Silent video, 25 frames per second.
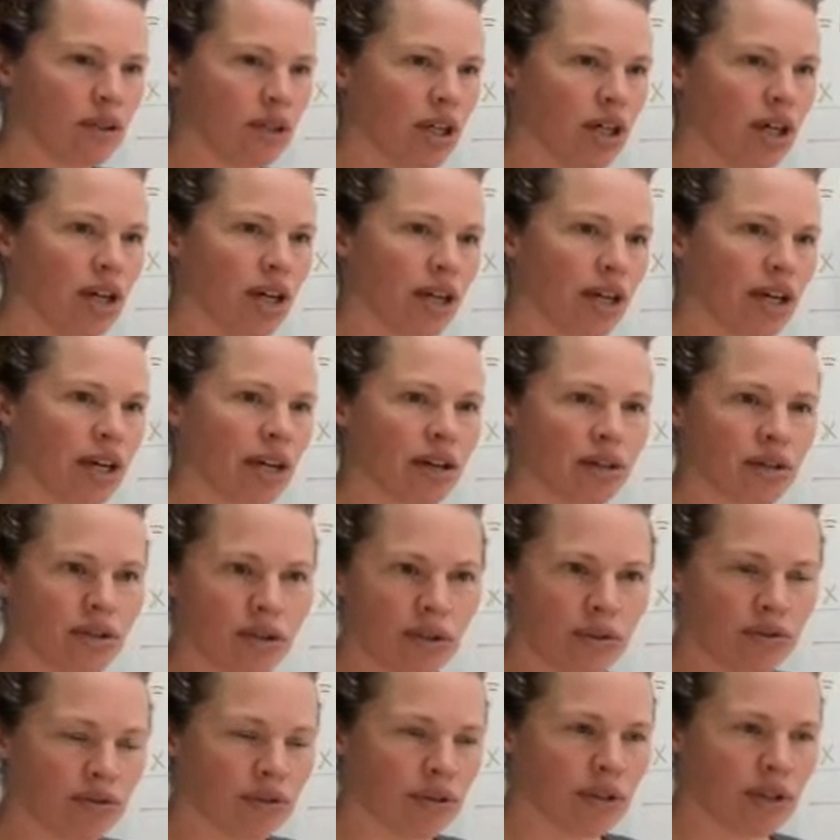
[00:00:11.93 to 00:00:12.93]
log x
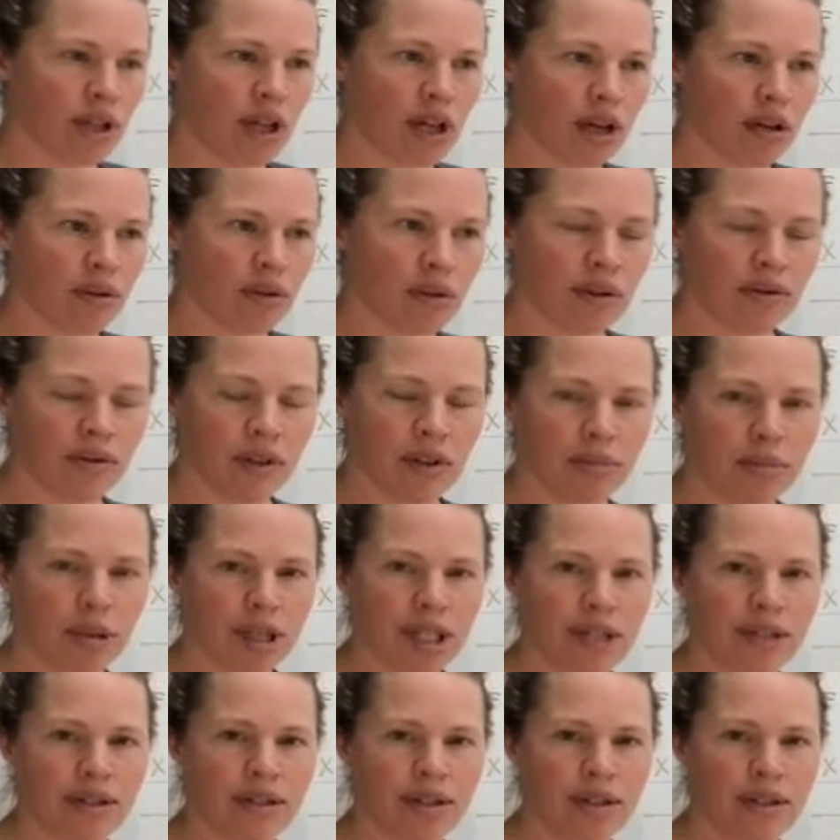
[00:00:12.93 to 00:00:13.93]
over log whatever the
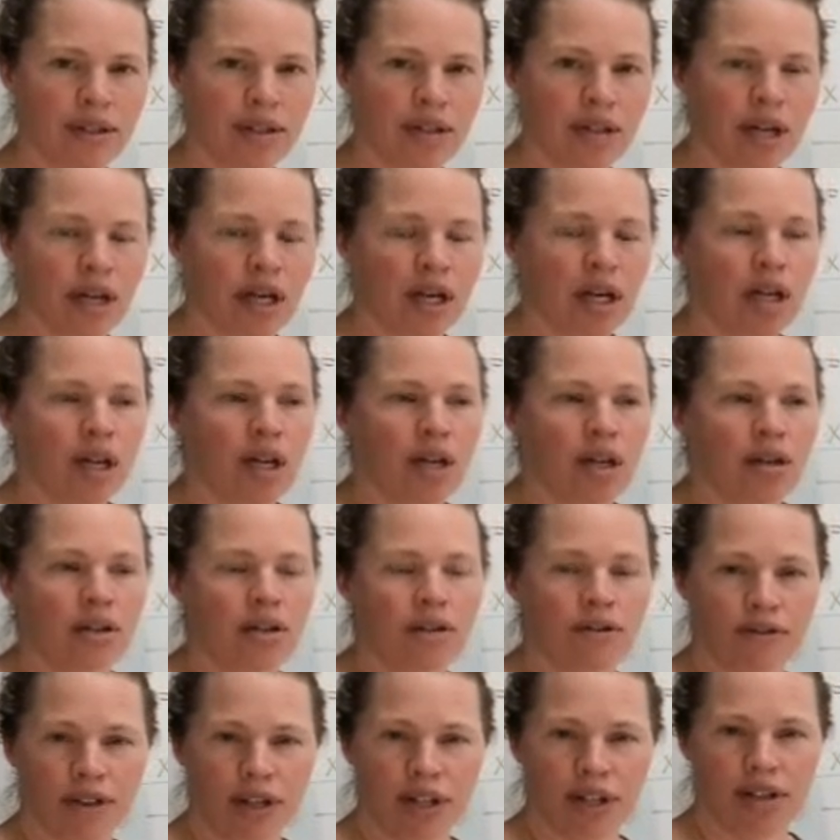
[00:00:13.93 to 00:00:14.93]
base is
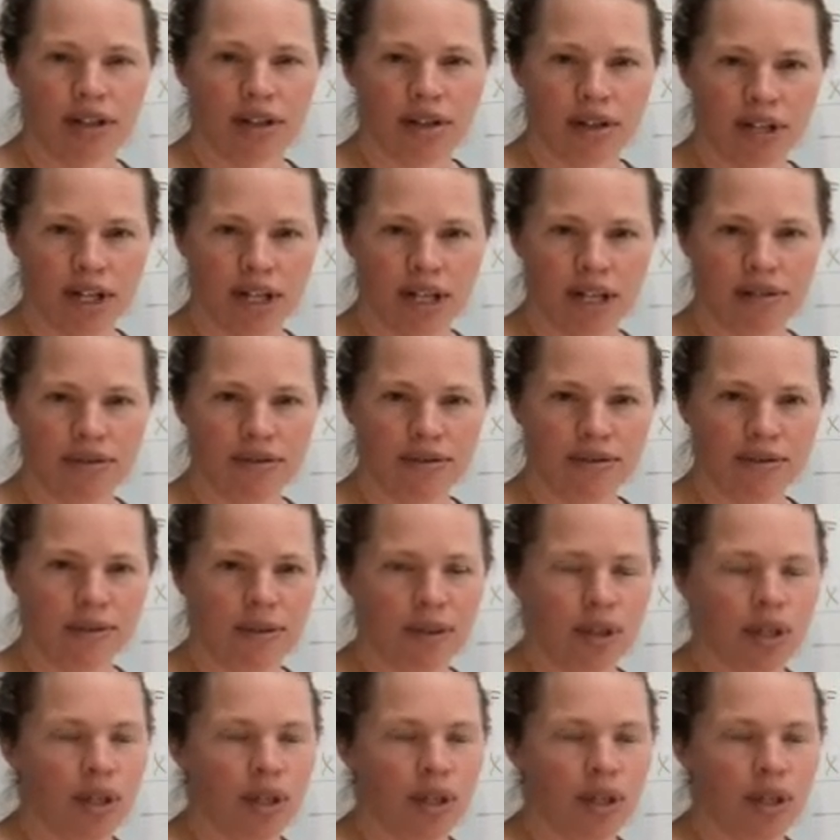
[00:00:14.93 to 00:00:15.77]
to find the graph.